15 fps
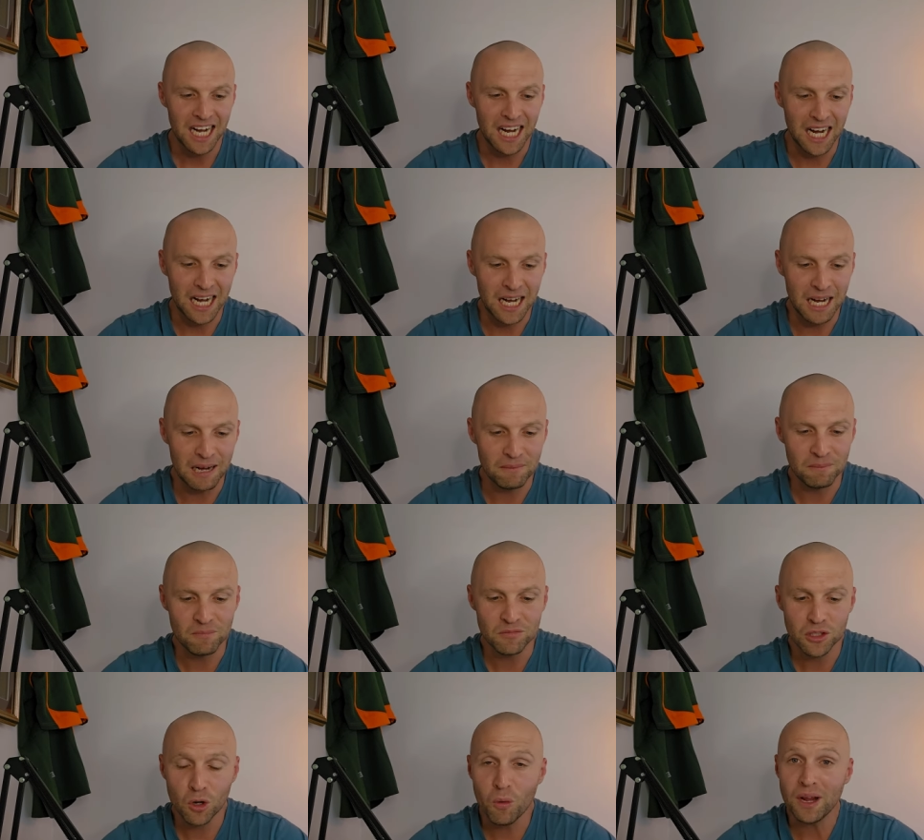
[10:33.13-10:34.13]
Um,
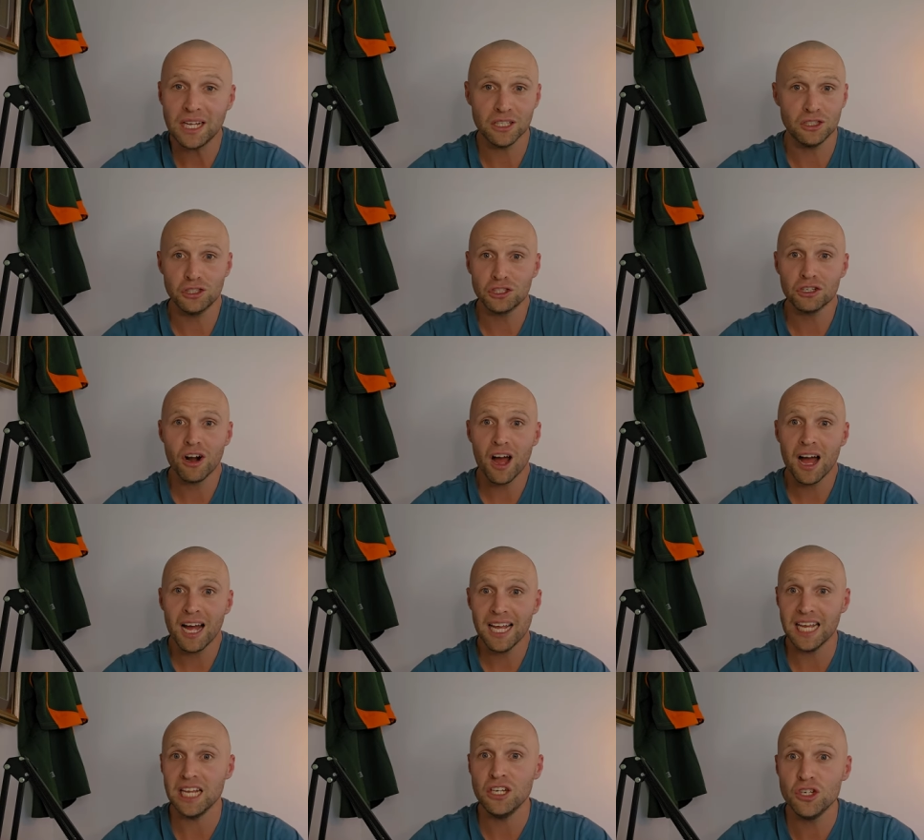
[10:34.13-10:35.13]
quickest
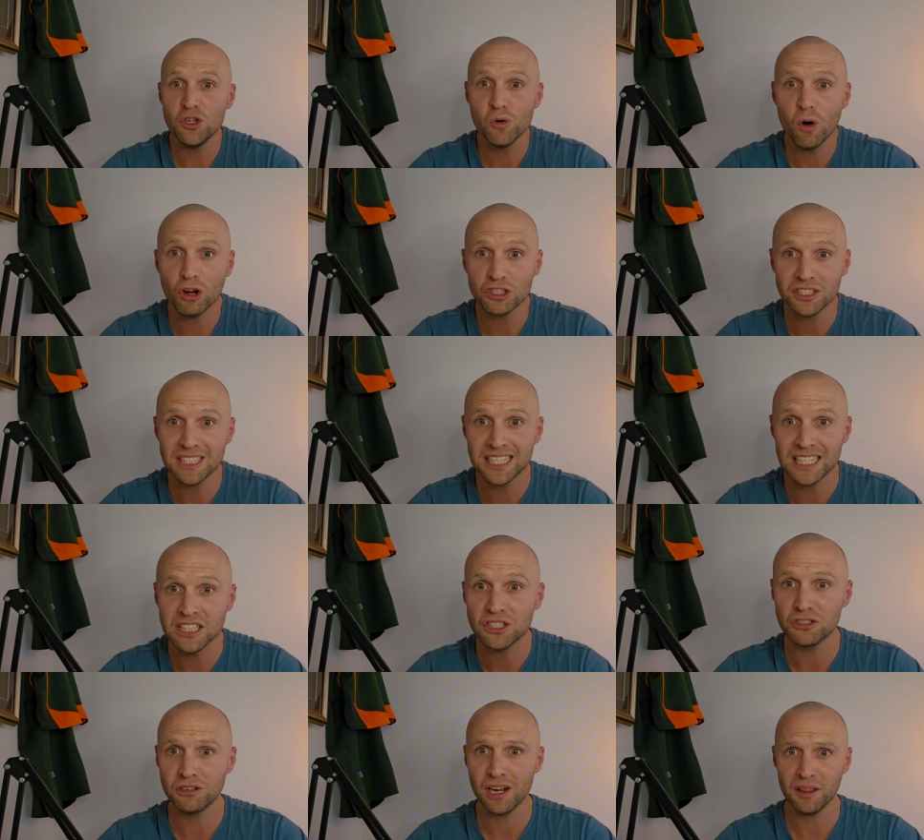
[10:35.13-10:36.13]
try in URC
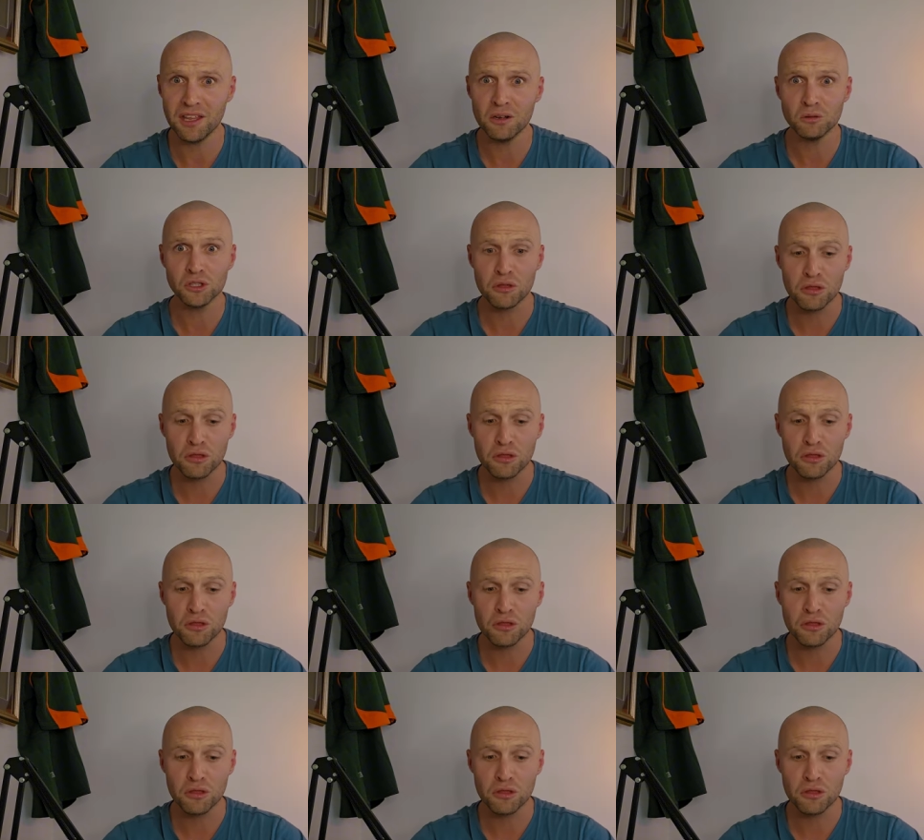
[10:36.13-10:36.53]
history, I think it was